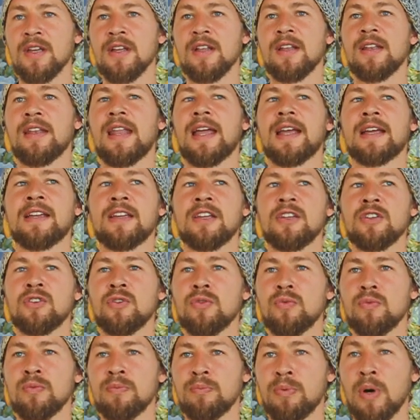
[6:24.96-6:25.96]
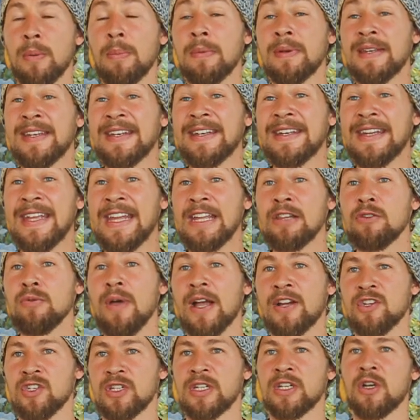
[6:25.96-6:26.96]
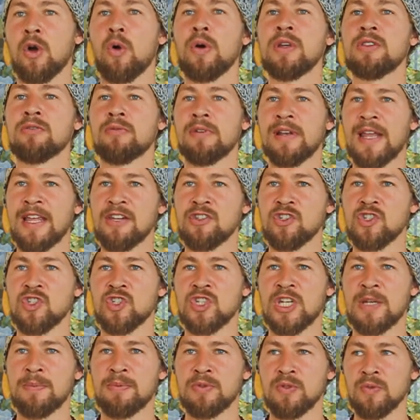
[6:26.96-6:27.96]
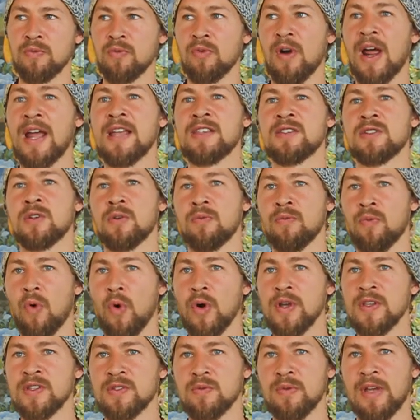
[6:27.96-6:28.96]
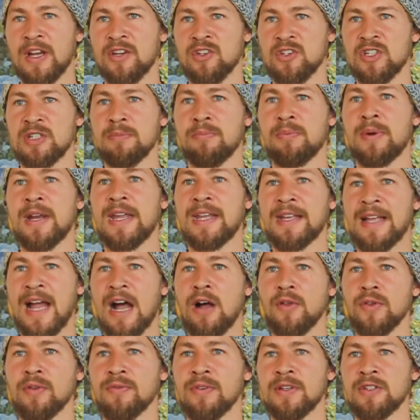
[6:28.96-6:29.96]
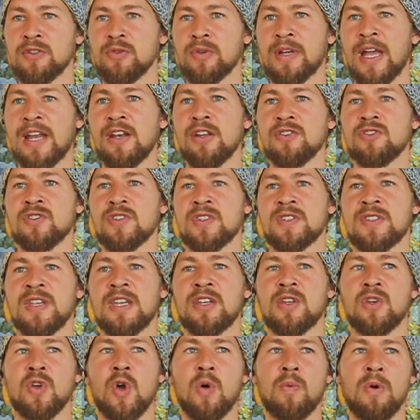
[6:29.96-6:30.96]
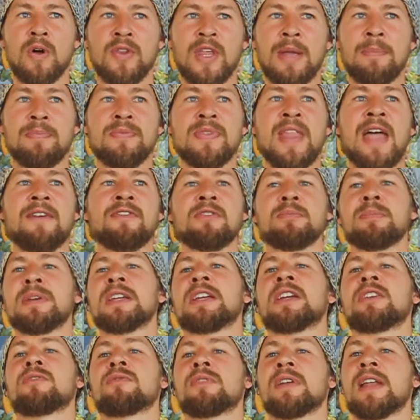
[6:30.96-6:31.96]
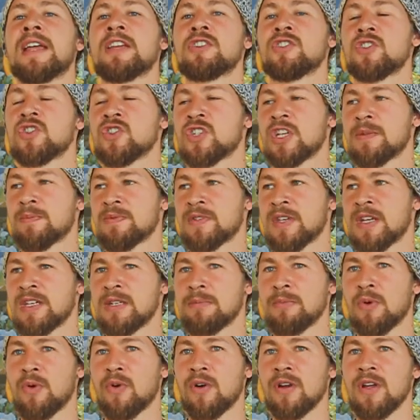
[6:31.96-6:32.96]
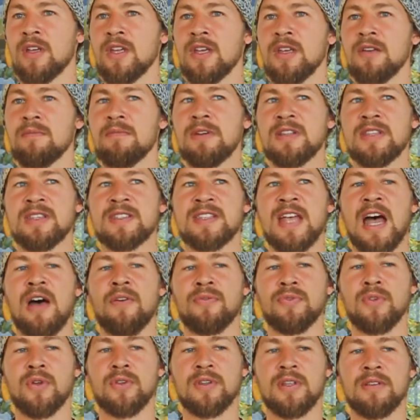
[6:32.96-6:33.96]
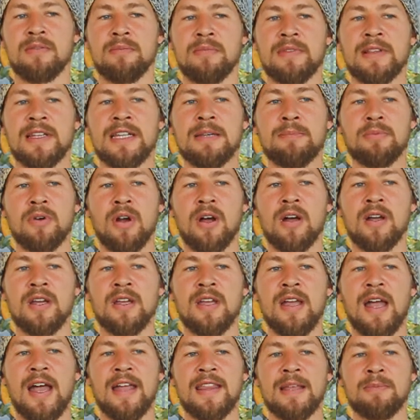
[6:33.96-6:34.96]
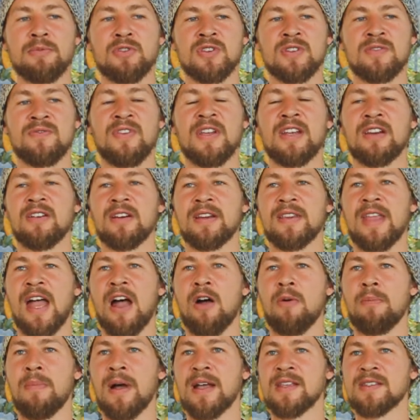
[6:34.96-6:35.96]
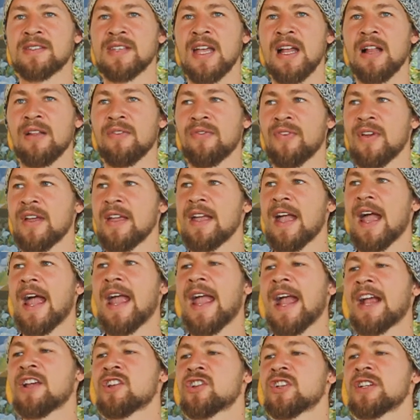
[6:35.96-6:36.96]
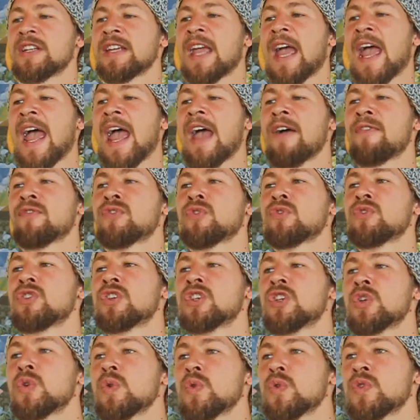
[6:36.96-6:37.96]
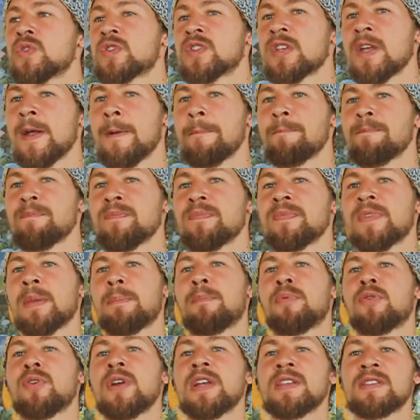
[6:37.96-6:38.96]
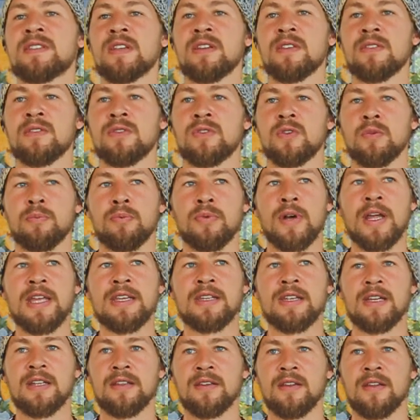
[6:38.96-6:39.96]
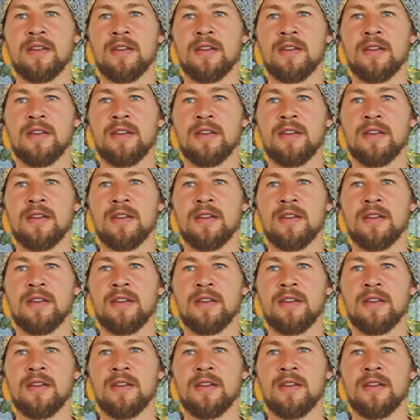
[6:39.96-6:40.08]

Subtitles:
like, you probably need to actually go into a relationship to raise your voice, to actually break out of it. You cannot just say, you know what, I'm never being in relationships anymore with the South Node in Libra, and I'm just figuring it out myself. I actually have to use the prison to break it.